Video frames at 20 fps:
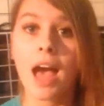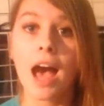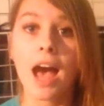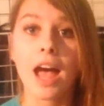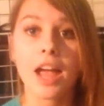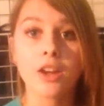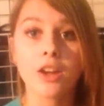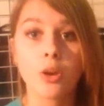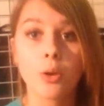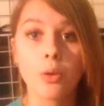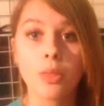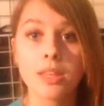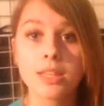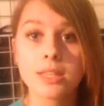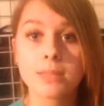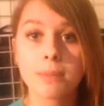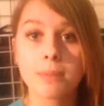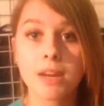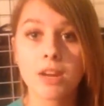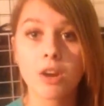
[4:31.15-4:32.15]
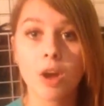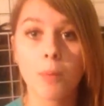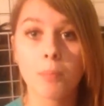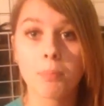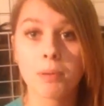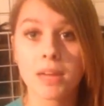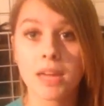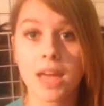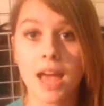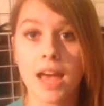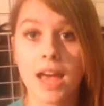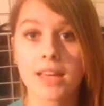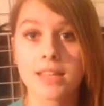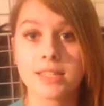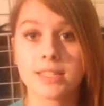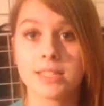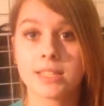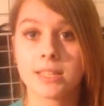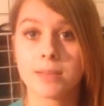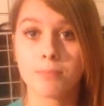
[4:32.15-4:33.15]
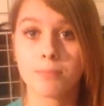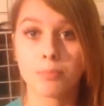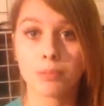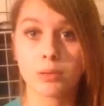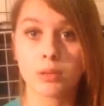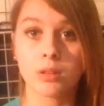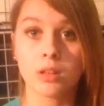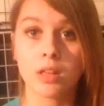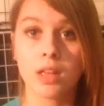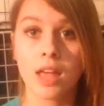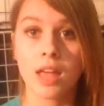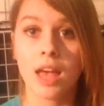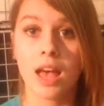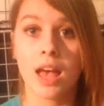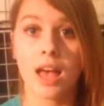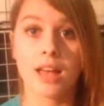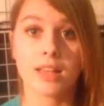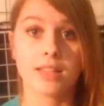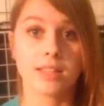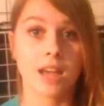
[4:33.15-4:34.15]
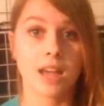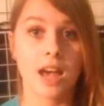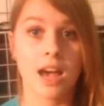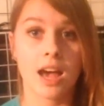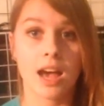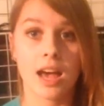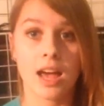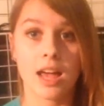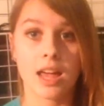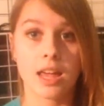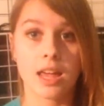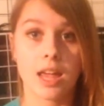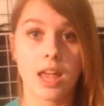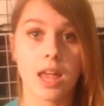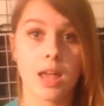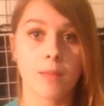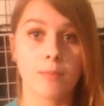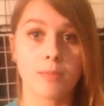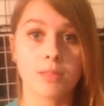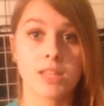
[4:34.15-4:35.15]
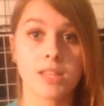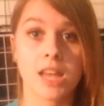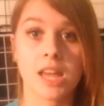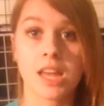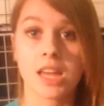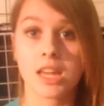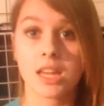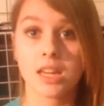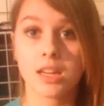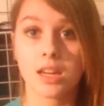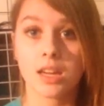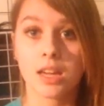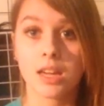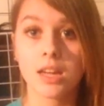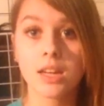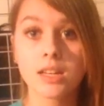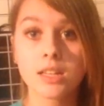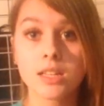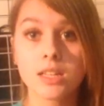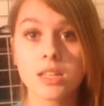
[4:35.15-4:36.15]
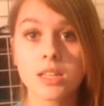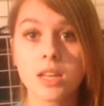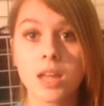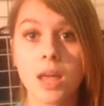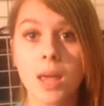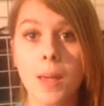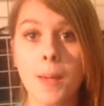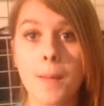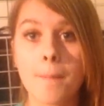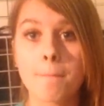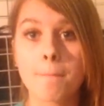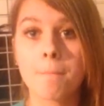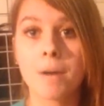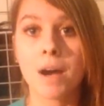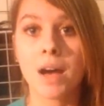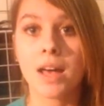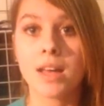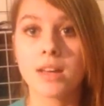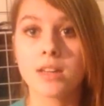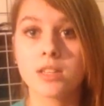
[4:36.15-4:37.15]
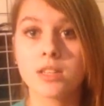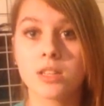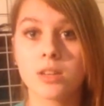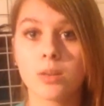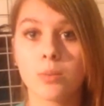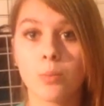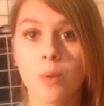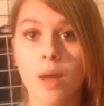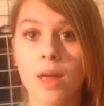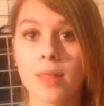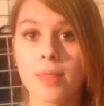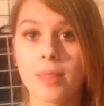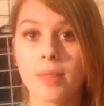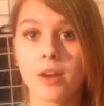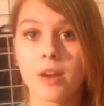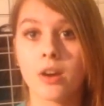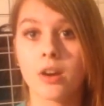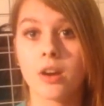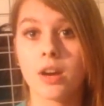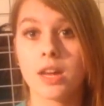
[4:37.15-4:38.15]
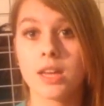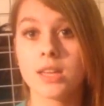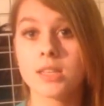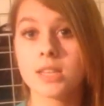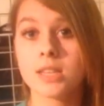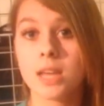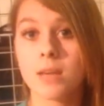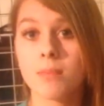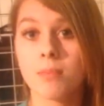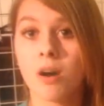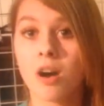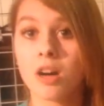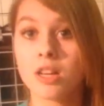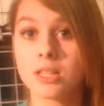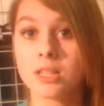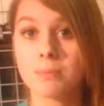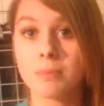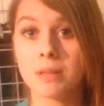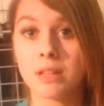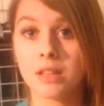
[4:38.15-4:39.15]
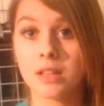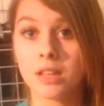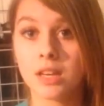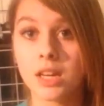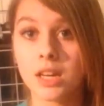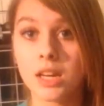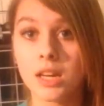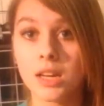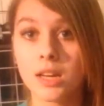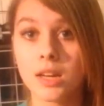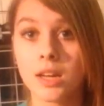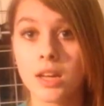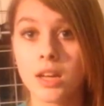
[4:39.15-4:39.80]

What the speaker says: I know this may not be as simple as I am saying it, but when there is a possibility